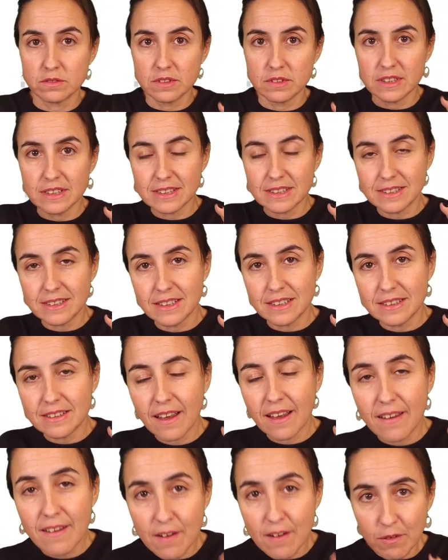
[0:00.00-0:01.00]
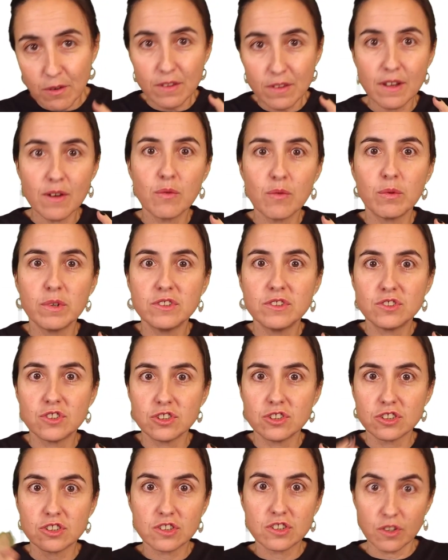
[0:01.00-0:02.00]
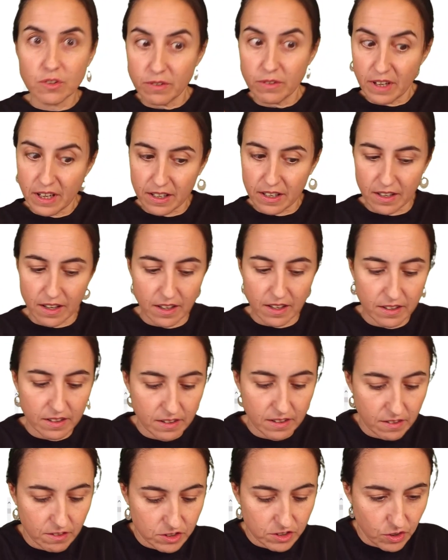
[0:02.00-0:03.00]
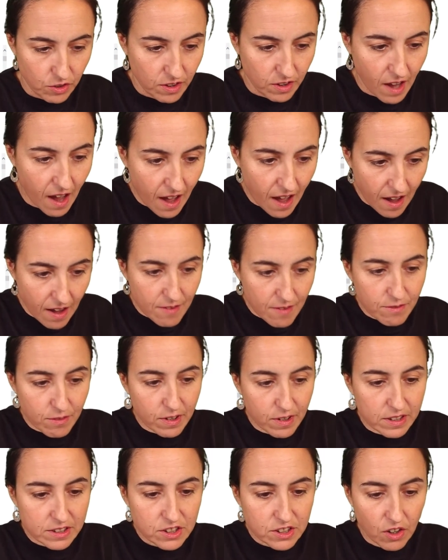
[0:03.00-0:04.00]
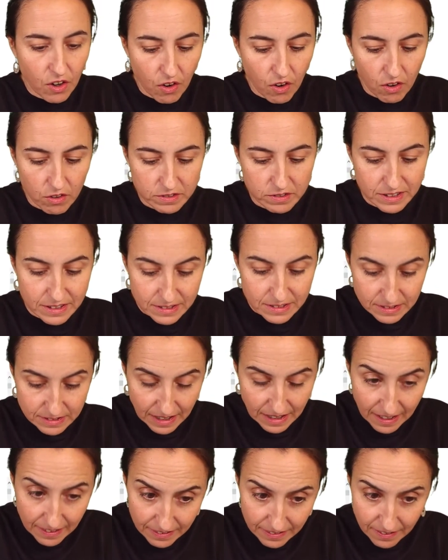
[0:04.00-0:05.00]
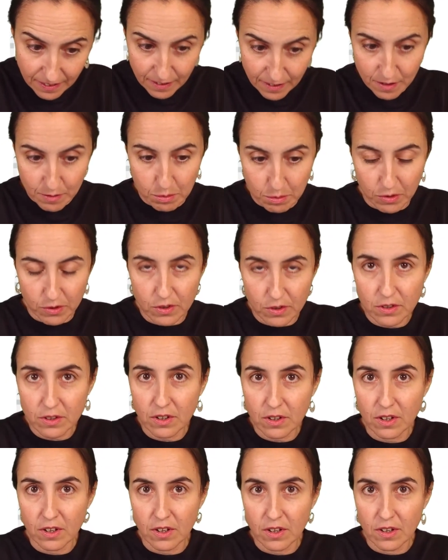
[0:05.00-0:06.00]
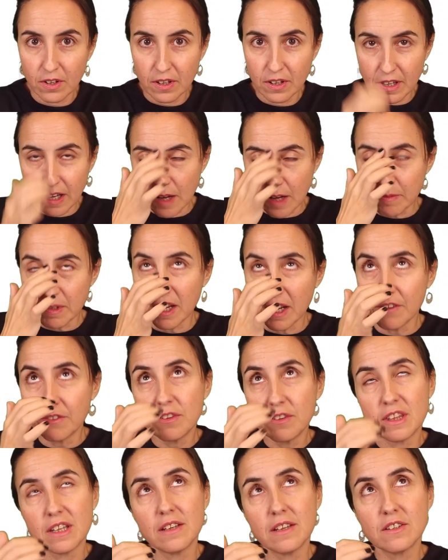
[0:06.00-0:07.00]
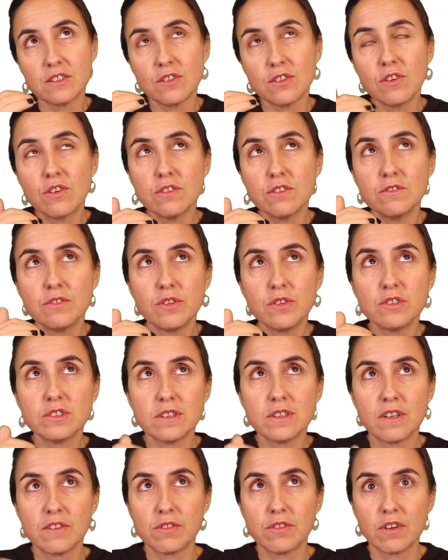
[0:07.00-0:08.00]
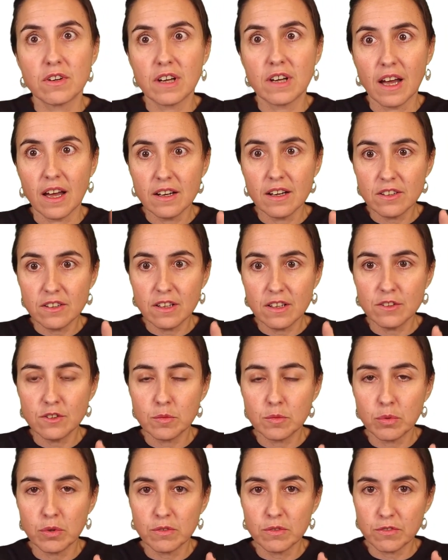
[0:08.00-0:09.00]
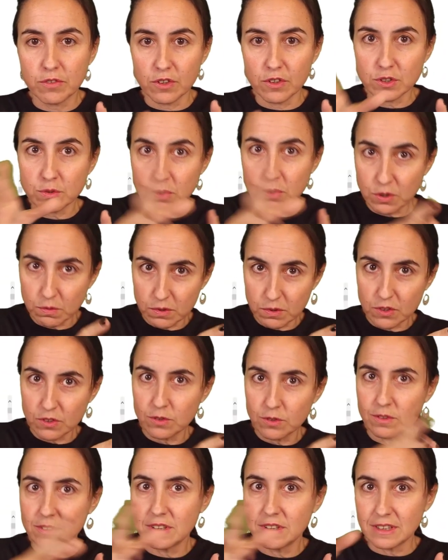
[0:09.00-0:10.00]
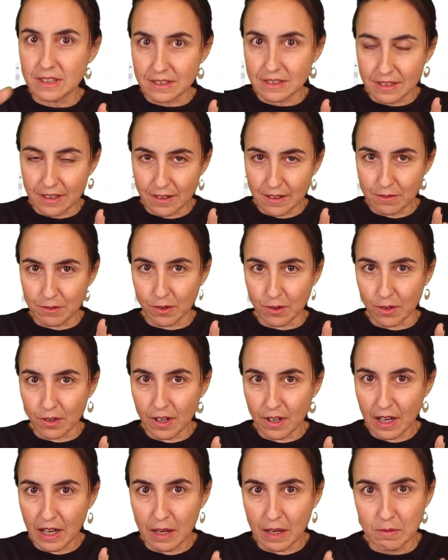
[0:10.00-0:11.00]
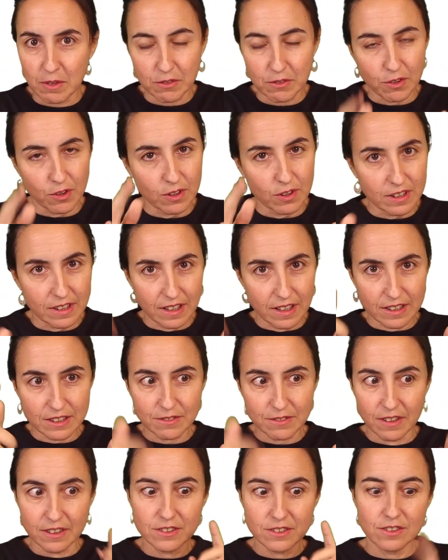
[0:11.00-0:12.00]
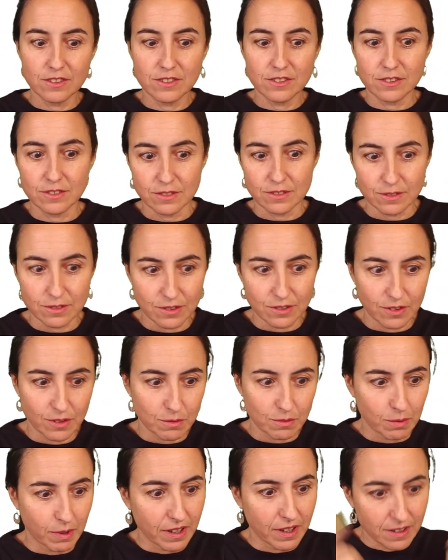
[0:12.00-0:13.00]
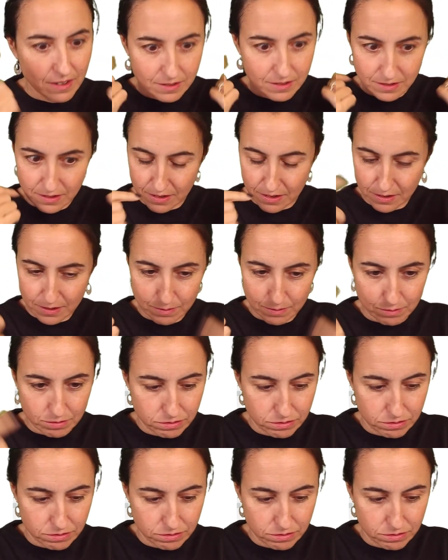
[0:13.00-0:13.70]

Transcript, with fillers: Is the table that we just created. So the average of the, that table, I mean, I think it's so confusing that for calculate, you put first what you want to do in the, the table, but for all the x functions, you do the other way. Like,